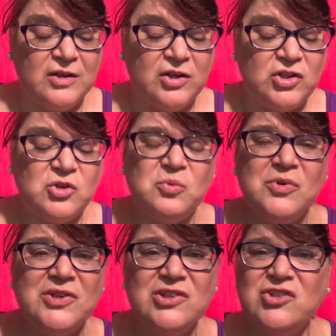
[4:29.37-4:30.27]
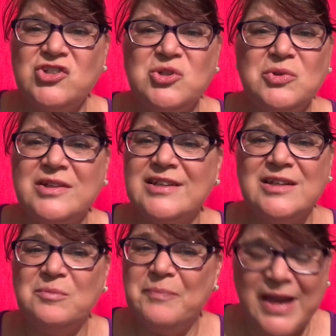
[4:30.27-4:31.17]
"You wouldn't shoot a
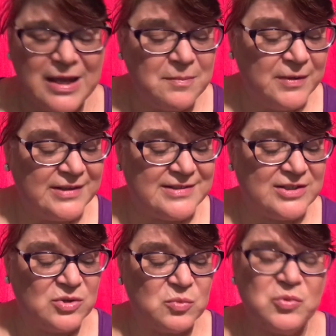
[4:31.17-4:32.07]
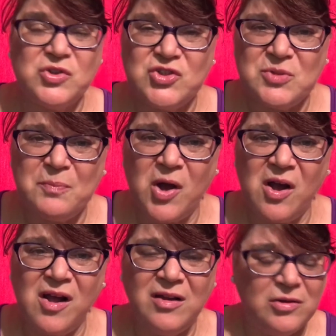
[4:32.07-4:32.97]
little baby deer, would you,
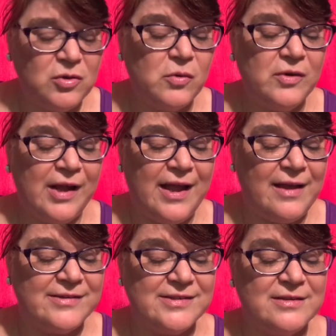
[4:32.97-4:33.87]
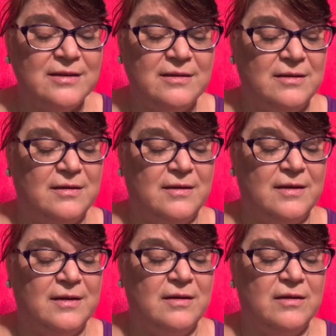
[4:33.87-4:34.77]
Pa?" Laura asked.
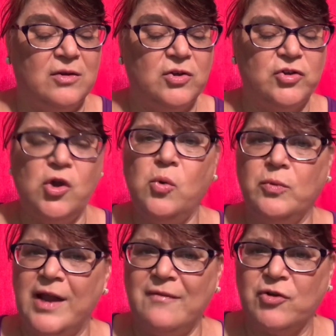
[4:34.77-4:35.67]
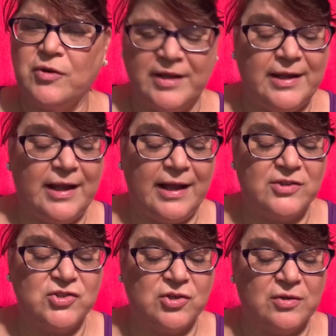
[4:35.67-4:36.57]
"No, never," he
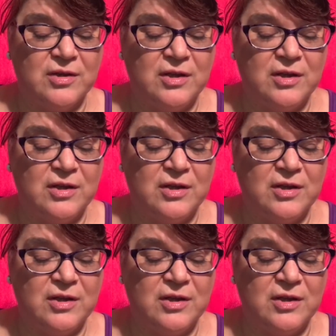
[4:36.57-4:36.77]
answered.